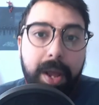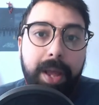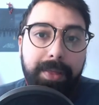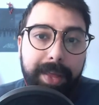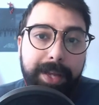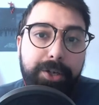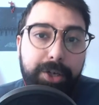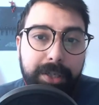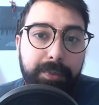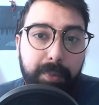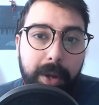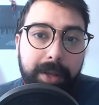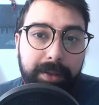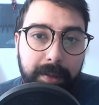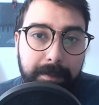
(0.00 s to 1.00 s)
They just
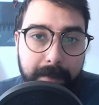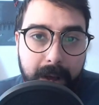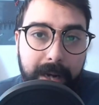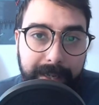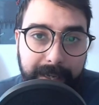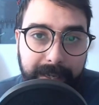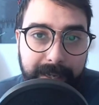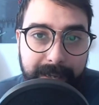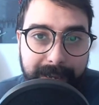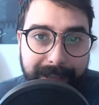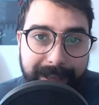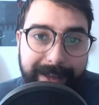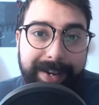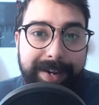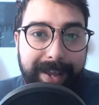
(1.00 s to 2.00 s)
want their money.
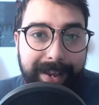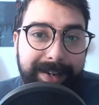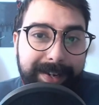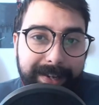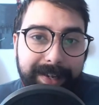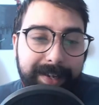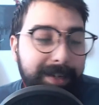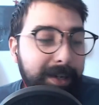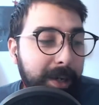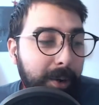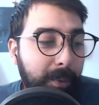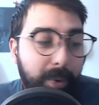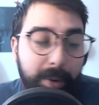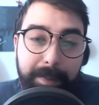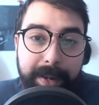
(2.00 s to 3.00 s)
And in India,
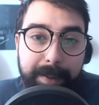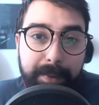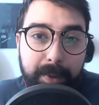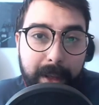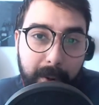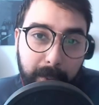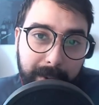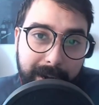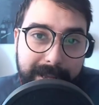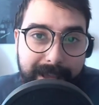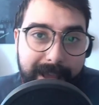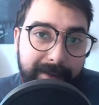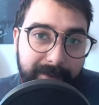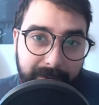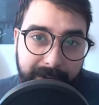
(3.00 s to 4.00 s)
where people already
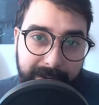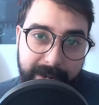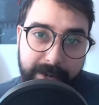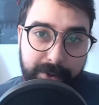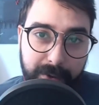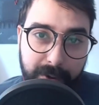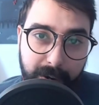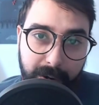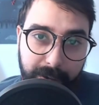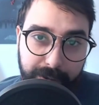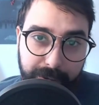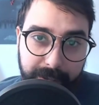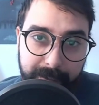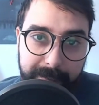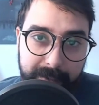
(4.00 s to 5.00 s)
have financial
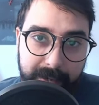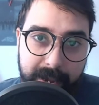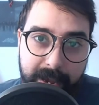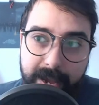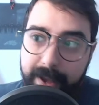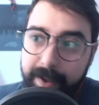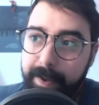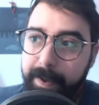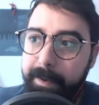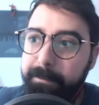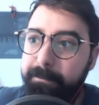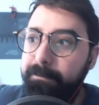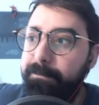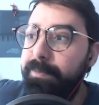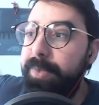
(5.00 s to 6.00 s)
hardships,
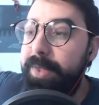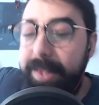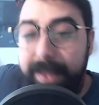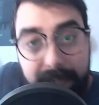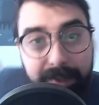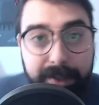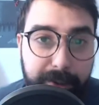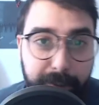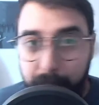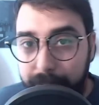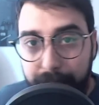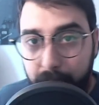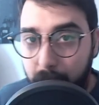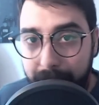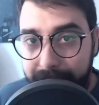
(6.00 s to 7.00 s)
this is what's
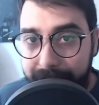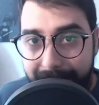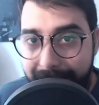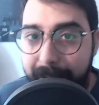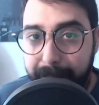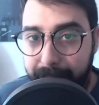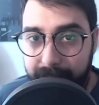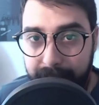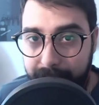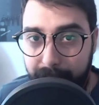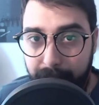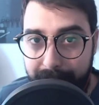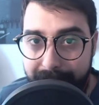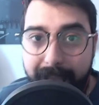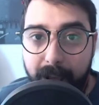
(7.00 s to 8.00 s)
going to happen there
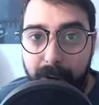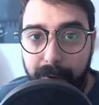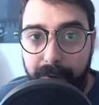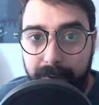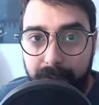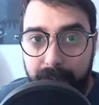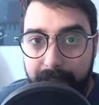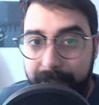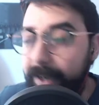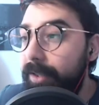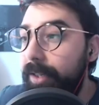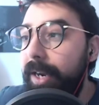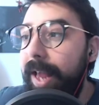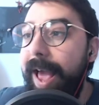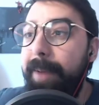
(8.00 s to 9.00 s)
now and it's
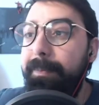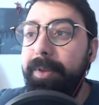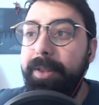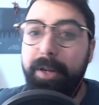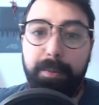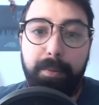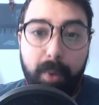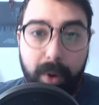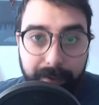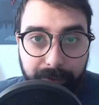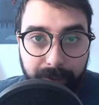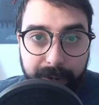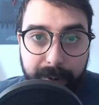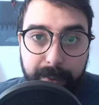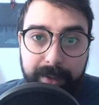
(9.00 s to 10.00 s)
going to happen there more
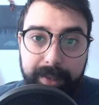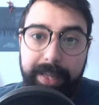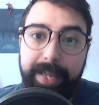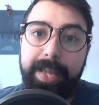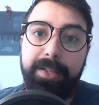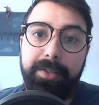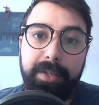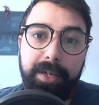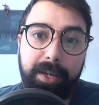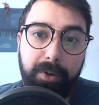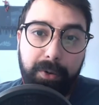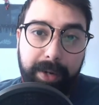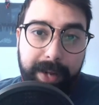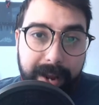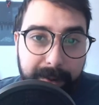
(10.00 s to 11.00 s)
frequently. It's going to
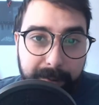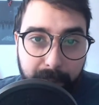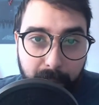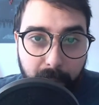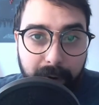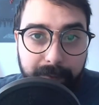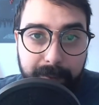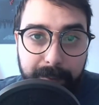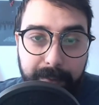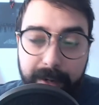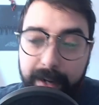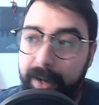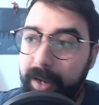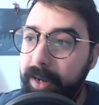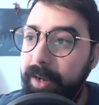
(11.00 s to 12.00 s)
create more of a, uh,
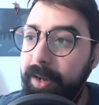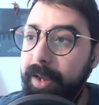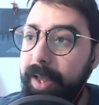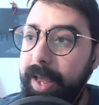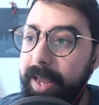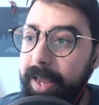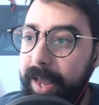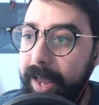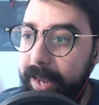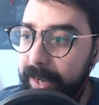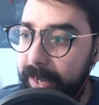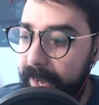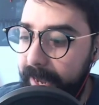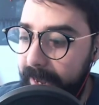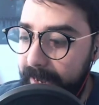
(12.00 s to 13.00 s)
uh, a,
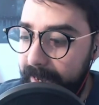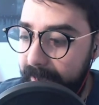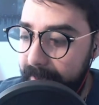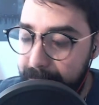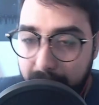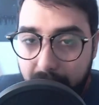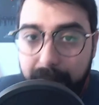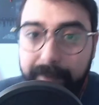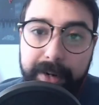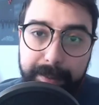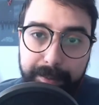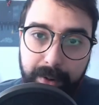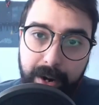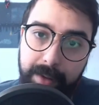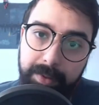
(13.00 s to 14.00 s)
a, a, a poverty
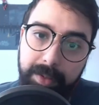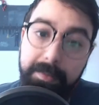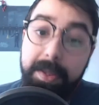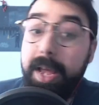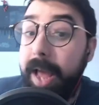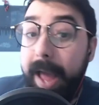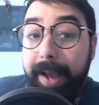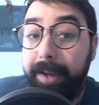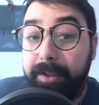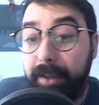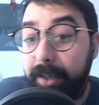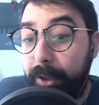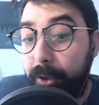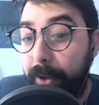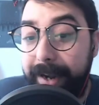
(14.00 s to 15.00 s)
problem, and it's going
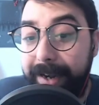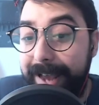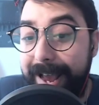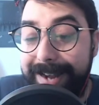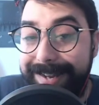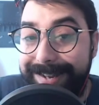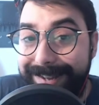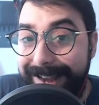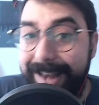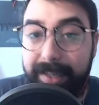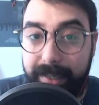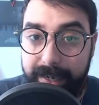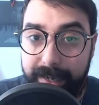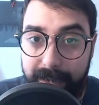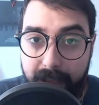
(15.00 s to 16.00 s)
to create a debt
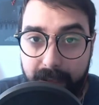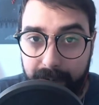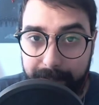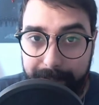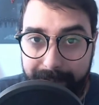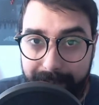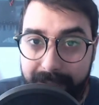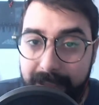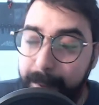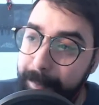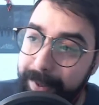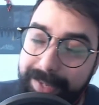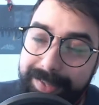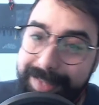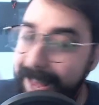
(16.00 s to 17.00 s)
economy
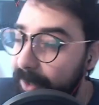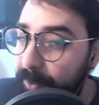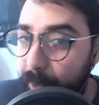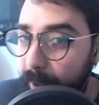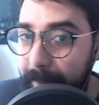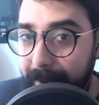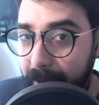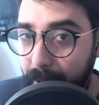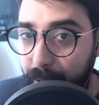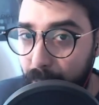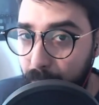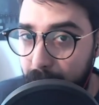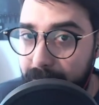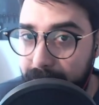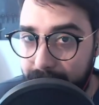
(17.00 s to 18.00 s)
because that's what America
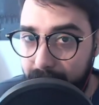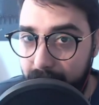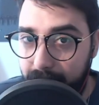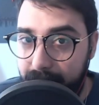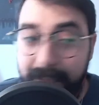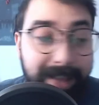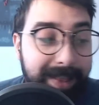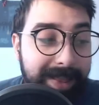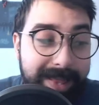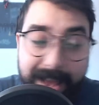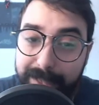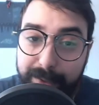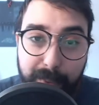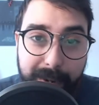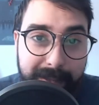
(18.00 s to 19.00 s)
runs on.
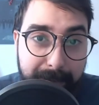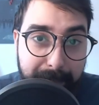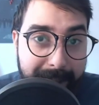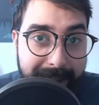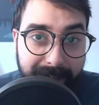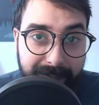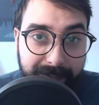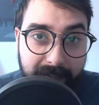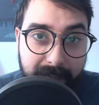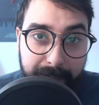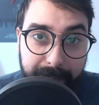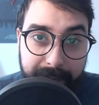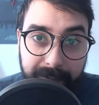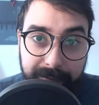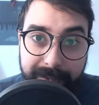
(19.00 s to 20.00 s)
That's why the banks got
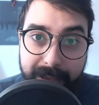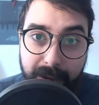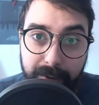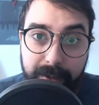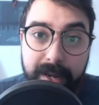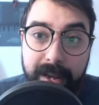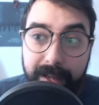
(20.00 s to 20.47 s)
bailed out.